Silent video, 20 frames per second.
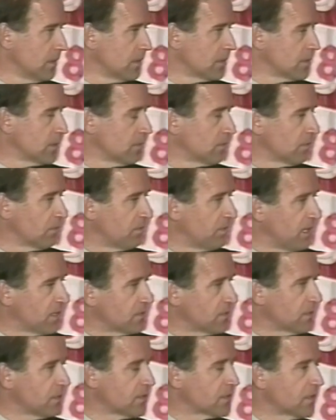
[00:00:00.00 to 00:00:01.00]
to
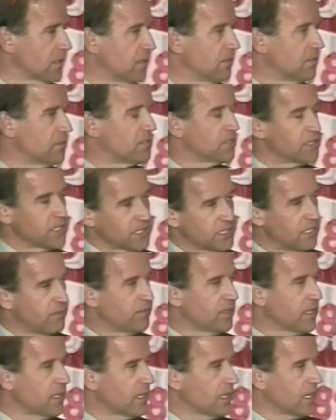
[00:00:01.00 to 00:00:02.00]
professors of
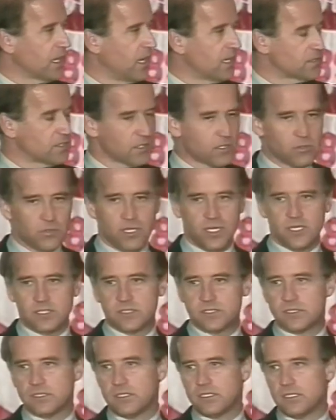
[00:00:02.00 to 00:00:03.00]
significant consequence,
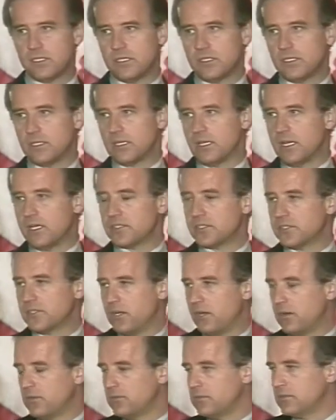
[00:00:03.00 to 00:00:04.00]
less
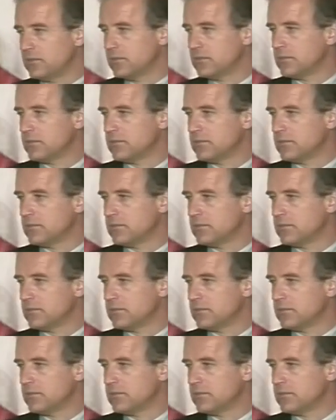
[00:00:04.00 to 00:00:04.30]
known